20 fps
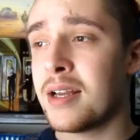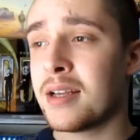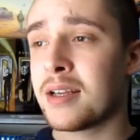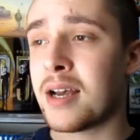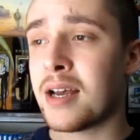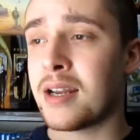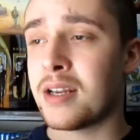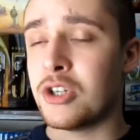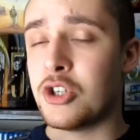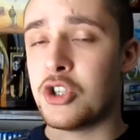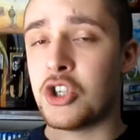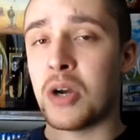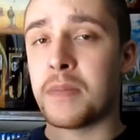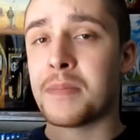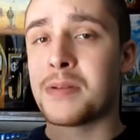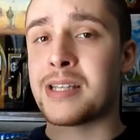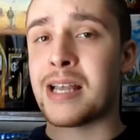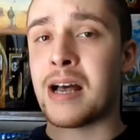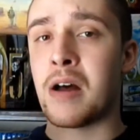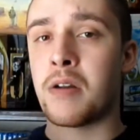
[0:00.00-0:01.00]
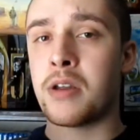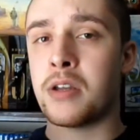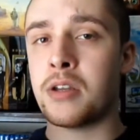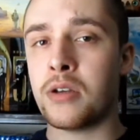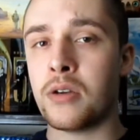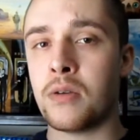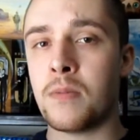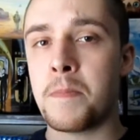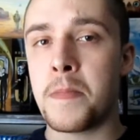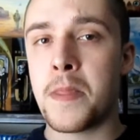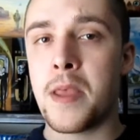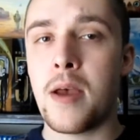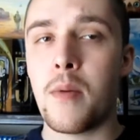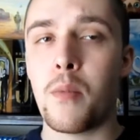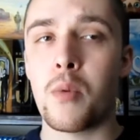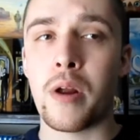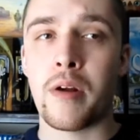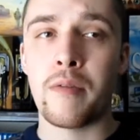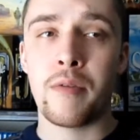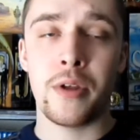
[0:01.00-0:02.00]
kind of jumps out at you.
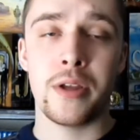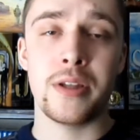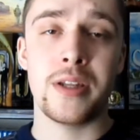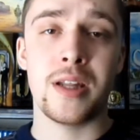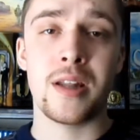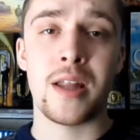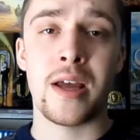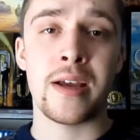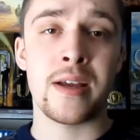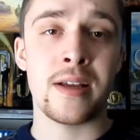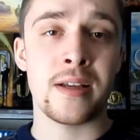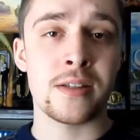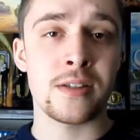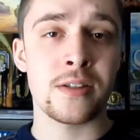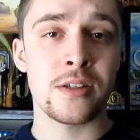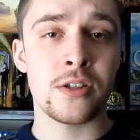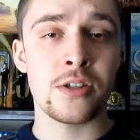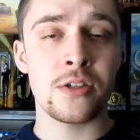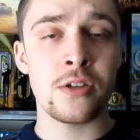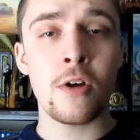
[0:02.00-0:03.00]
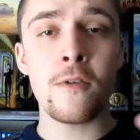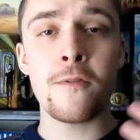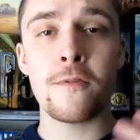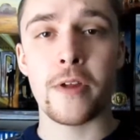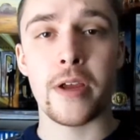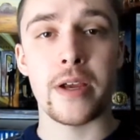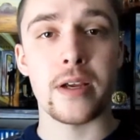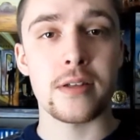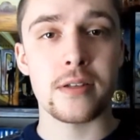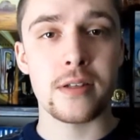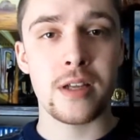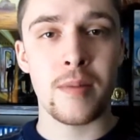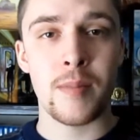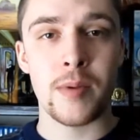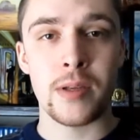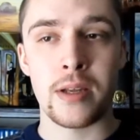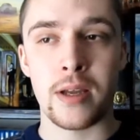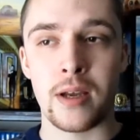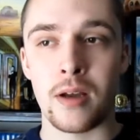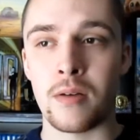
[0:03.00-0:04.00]
What I really did like is the snowflakes
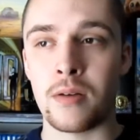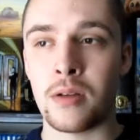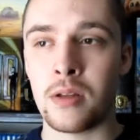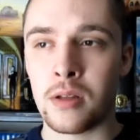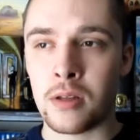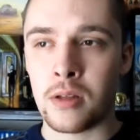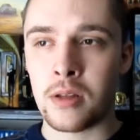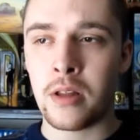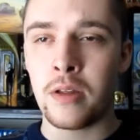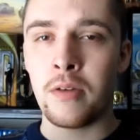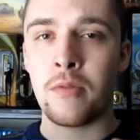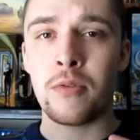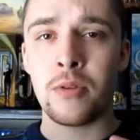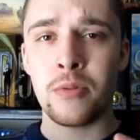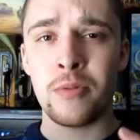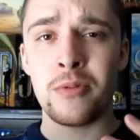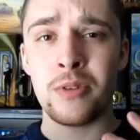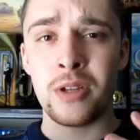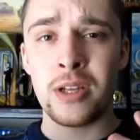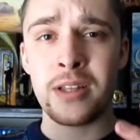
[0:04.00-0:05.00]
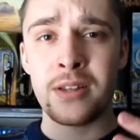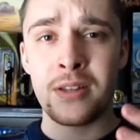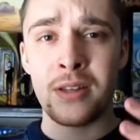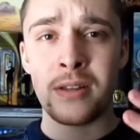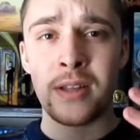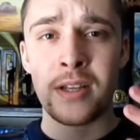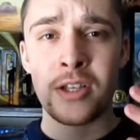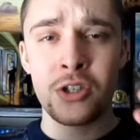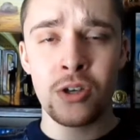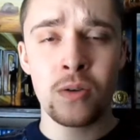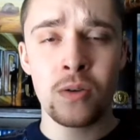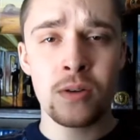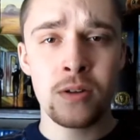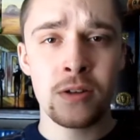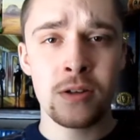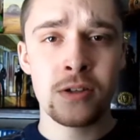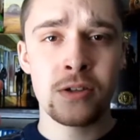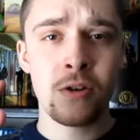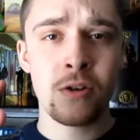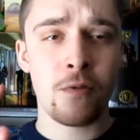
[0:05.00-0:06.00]
coming down. They showed
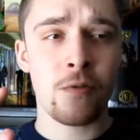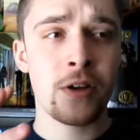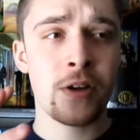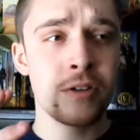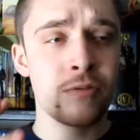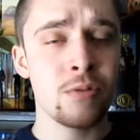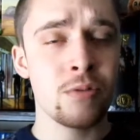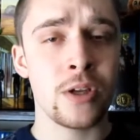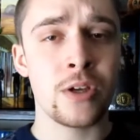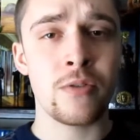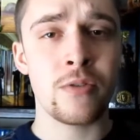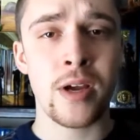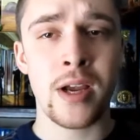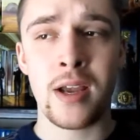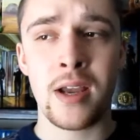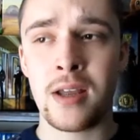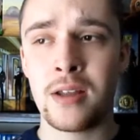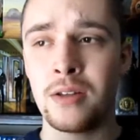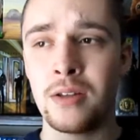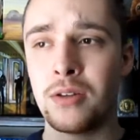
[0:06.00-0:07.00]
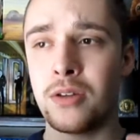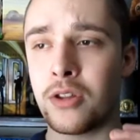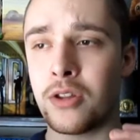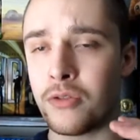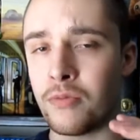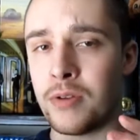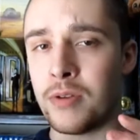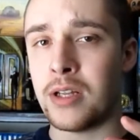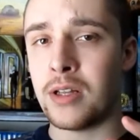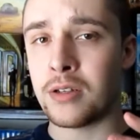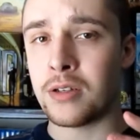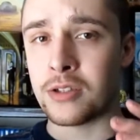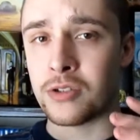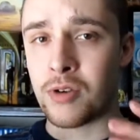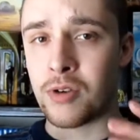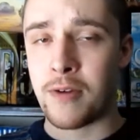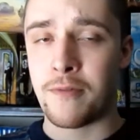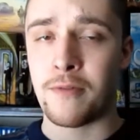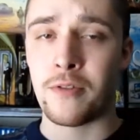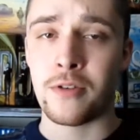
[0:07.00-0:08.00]
the snowflakes really great, and the 3D looks
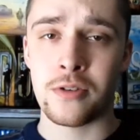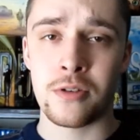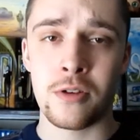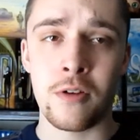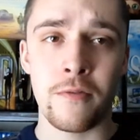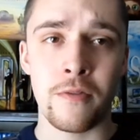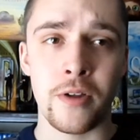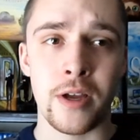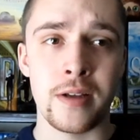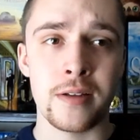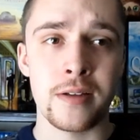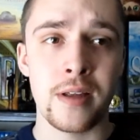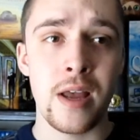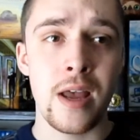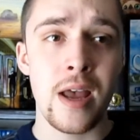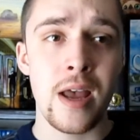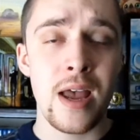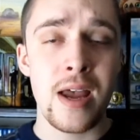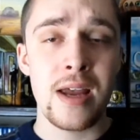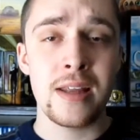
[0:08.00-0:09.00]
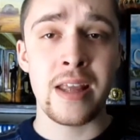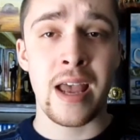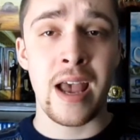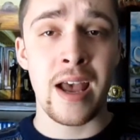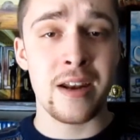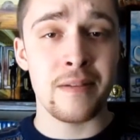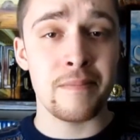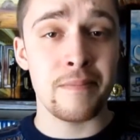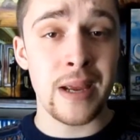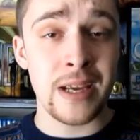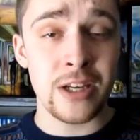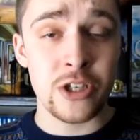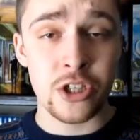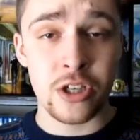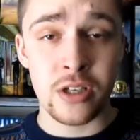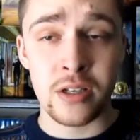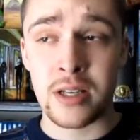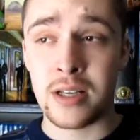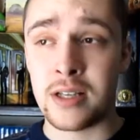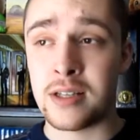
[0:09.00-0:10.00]
great for the snowflakes. The
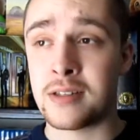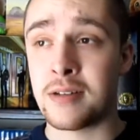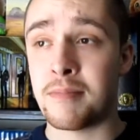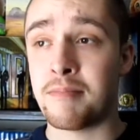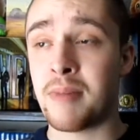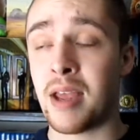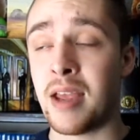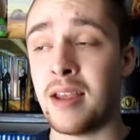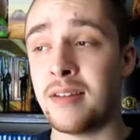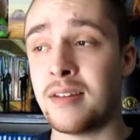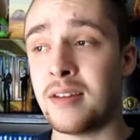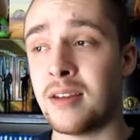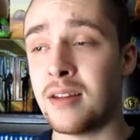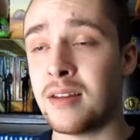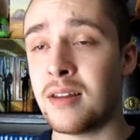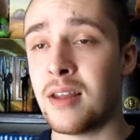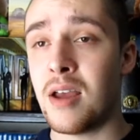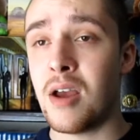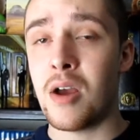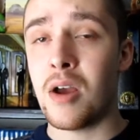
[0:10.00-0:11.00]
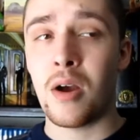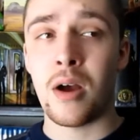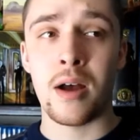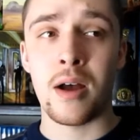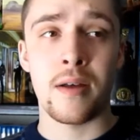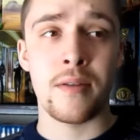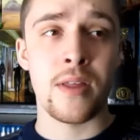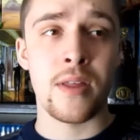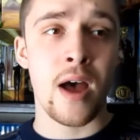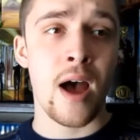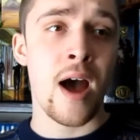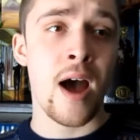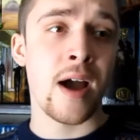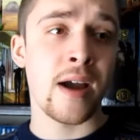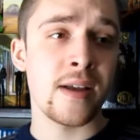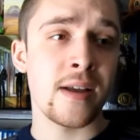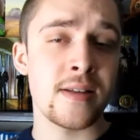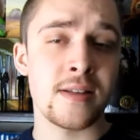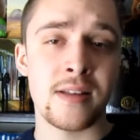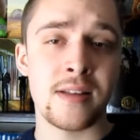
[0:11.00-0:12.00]
animation is amazing. The
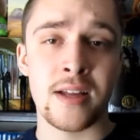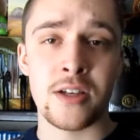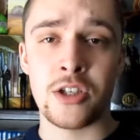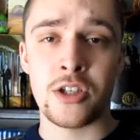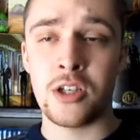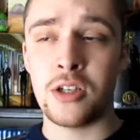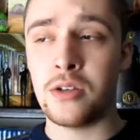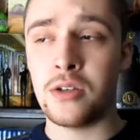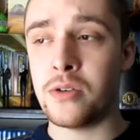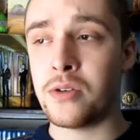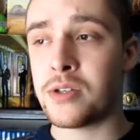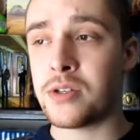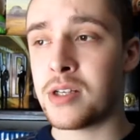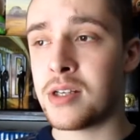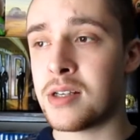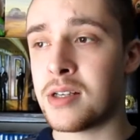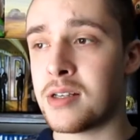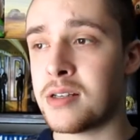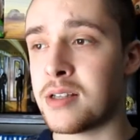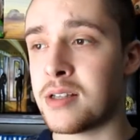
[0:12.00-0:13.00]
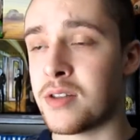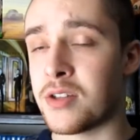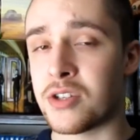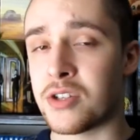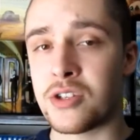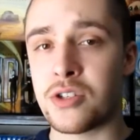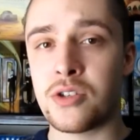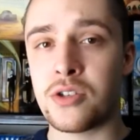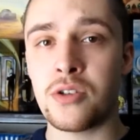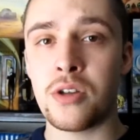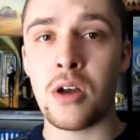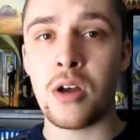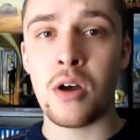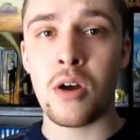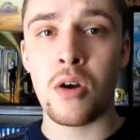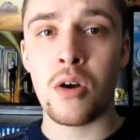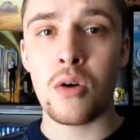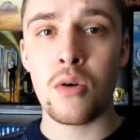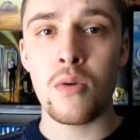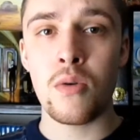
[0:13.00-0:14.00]
ice that she uses and the
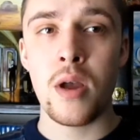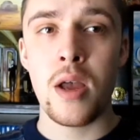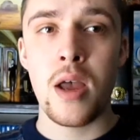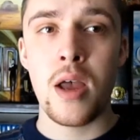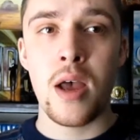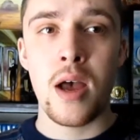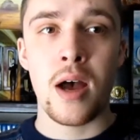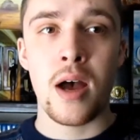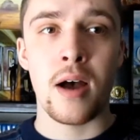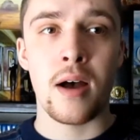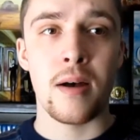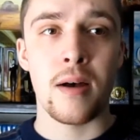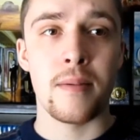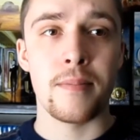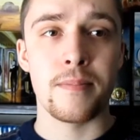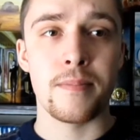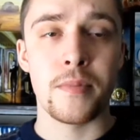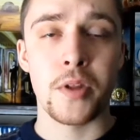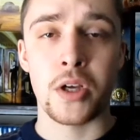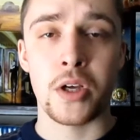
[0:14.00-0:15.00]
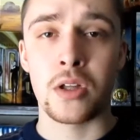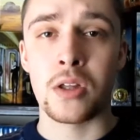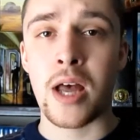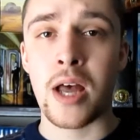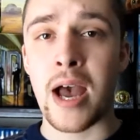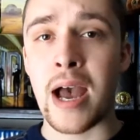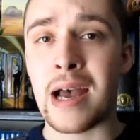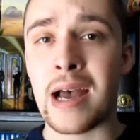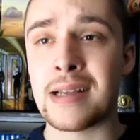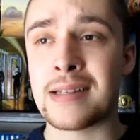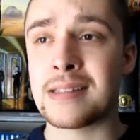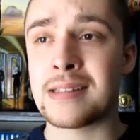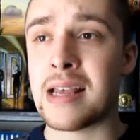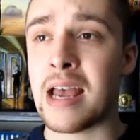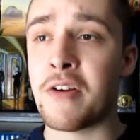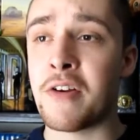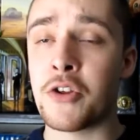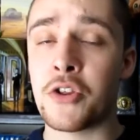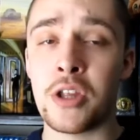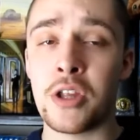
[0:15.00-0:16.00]
snow, the glass,
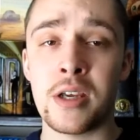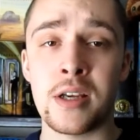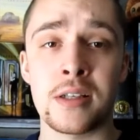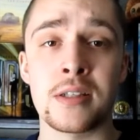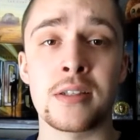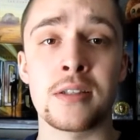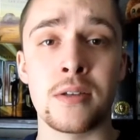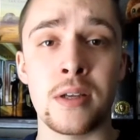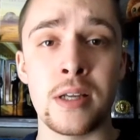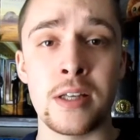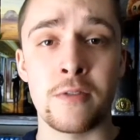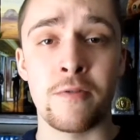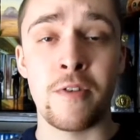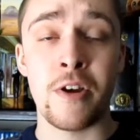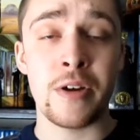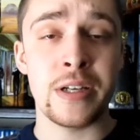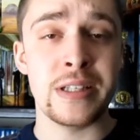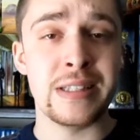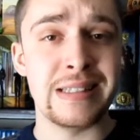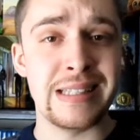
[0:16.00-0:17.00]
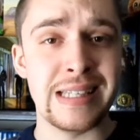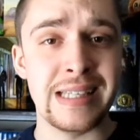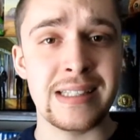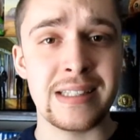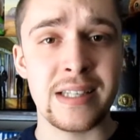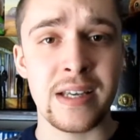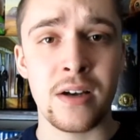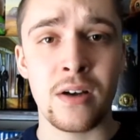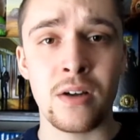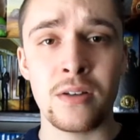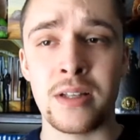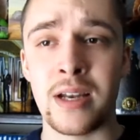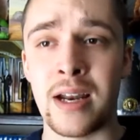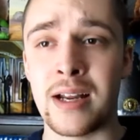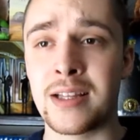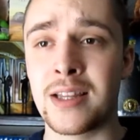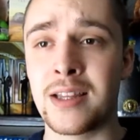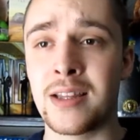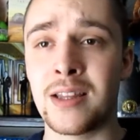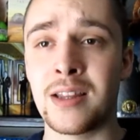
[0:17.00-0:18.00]
everything is, it's very detailed, and
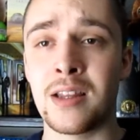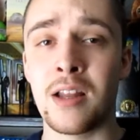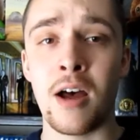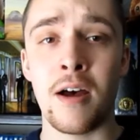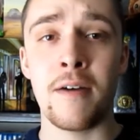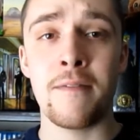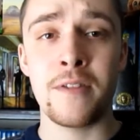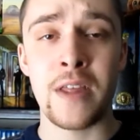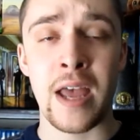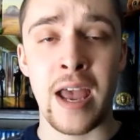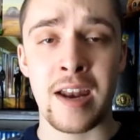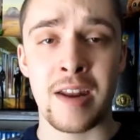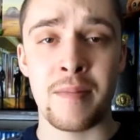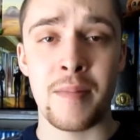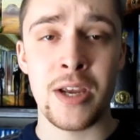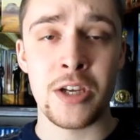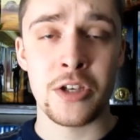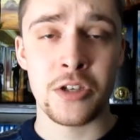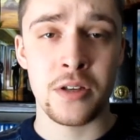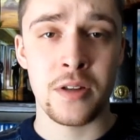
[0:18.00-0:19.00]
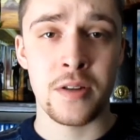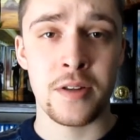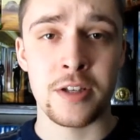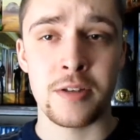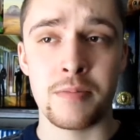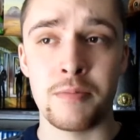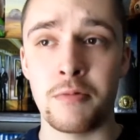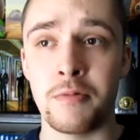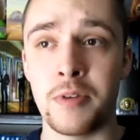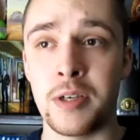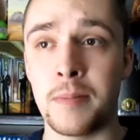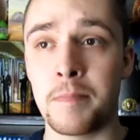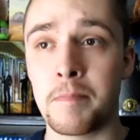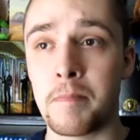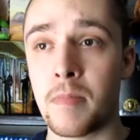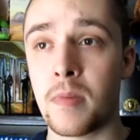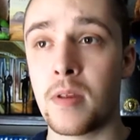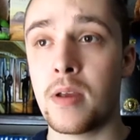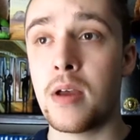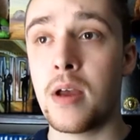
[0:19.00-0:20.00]
I love the animation in this movie.
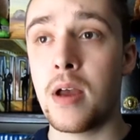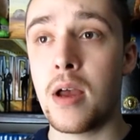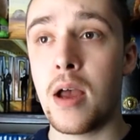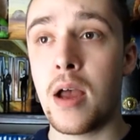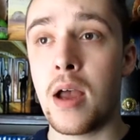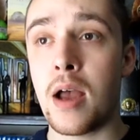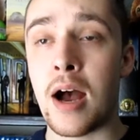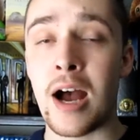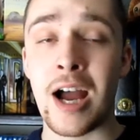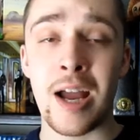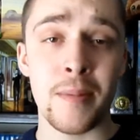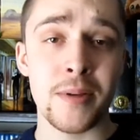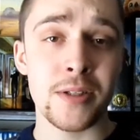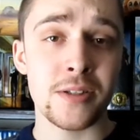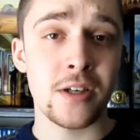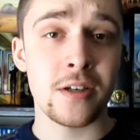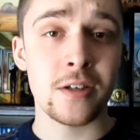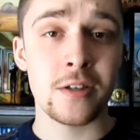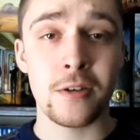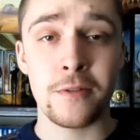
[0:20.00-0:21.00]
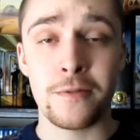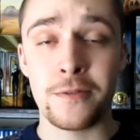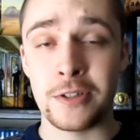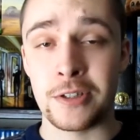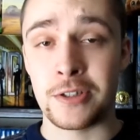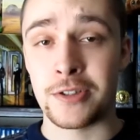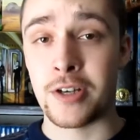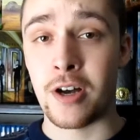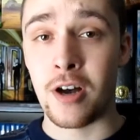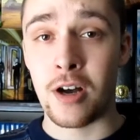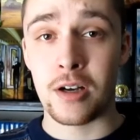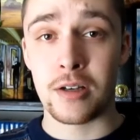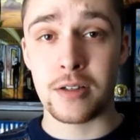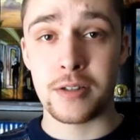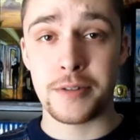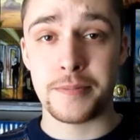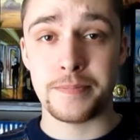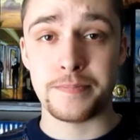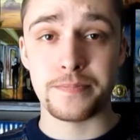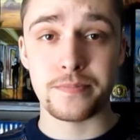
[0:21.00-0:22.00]
I am a sucker for songs,